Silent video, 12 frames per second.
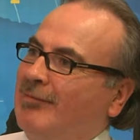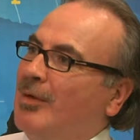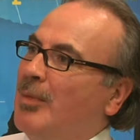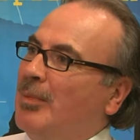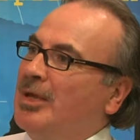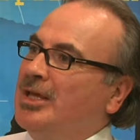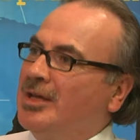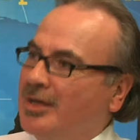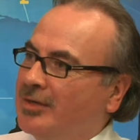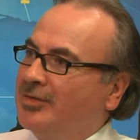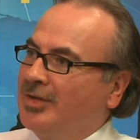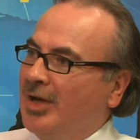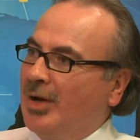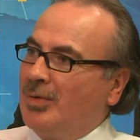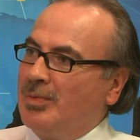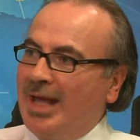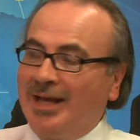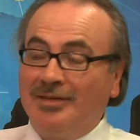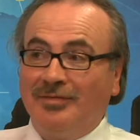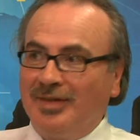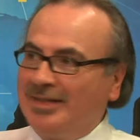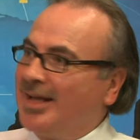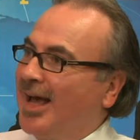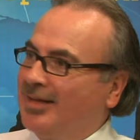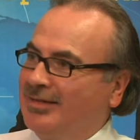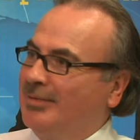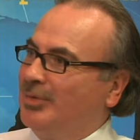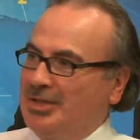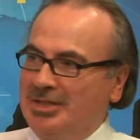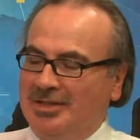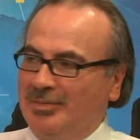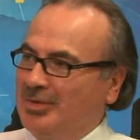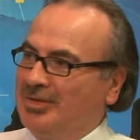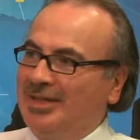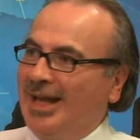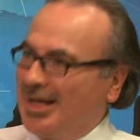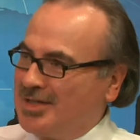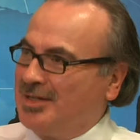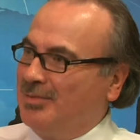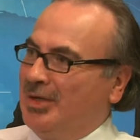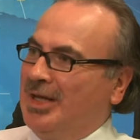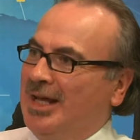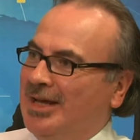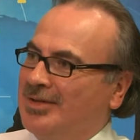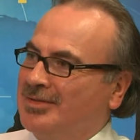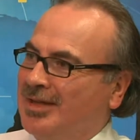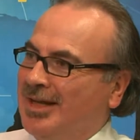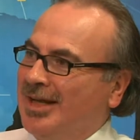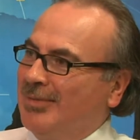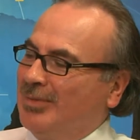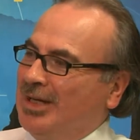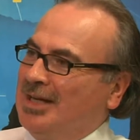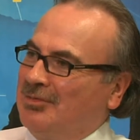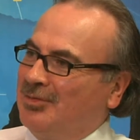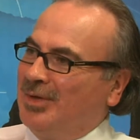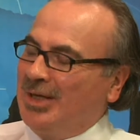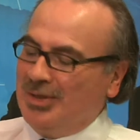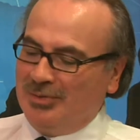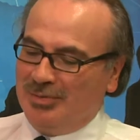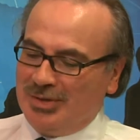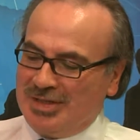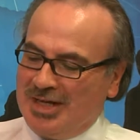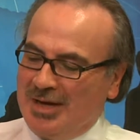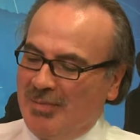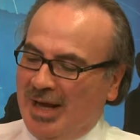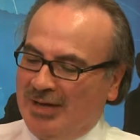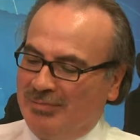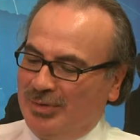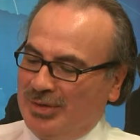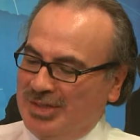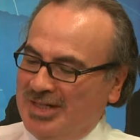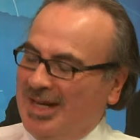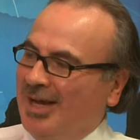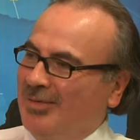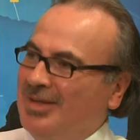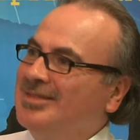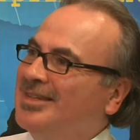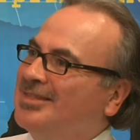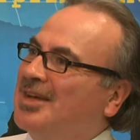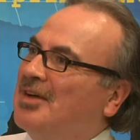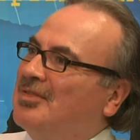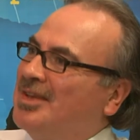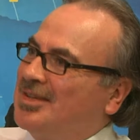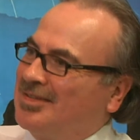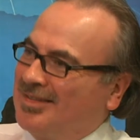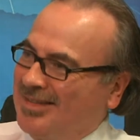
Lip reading: I remember years ago we had fantastic budgets. There was lashing money out, but the difference between a good budget and a bad budget now isn't as obvious.